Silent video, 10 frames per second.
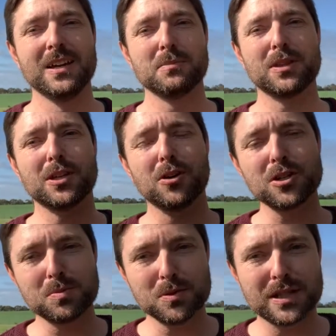but the
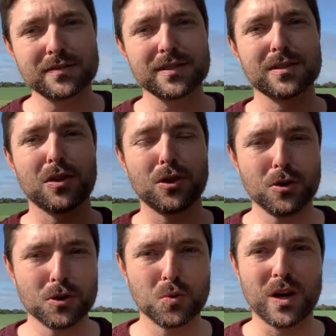gospel gives us a
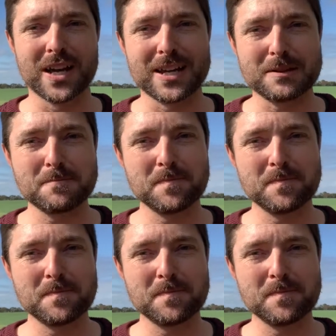third way.